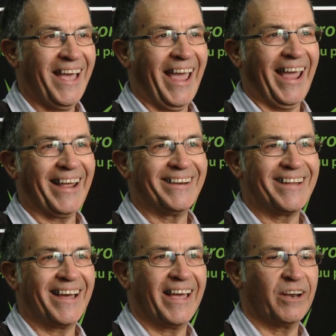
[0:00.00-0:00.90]

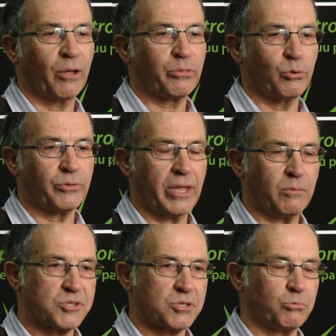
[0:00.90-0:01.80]
And I thought that
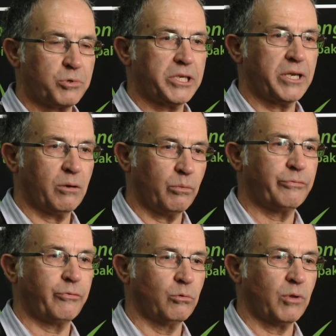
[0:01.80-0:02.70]
was a really
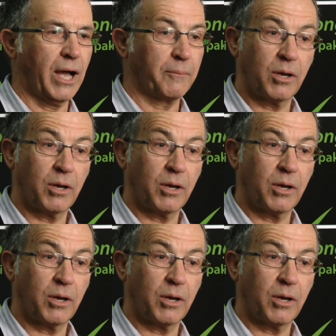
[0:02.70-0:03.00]
helpful